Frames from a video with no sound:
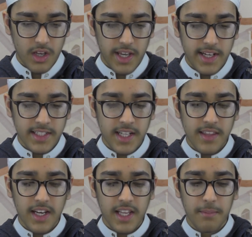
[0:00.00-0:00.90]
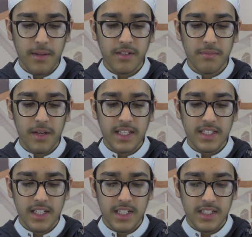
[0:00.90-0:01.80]
It is said that he built many
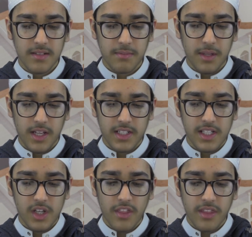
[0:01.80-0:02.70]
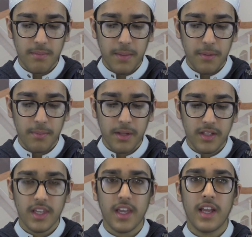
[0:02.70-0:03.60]
cities because he taught the people
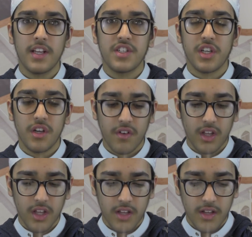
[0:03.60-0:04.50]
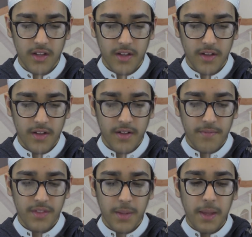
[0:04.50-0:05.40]
building and engineering.
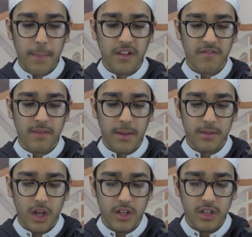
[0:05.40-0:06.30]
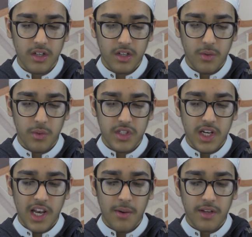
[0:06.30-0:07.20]
The people of Babylon, which
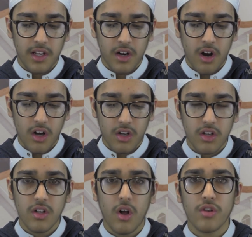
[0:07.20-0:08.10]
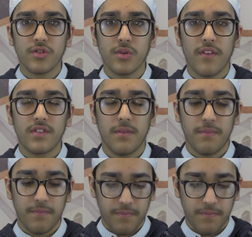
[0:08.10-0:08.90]
is now in Iraq, also loved him.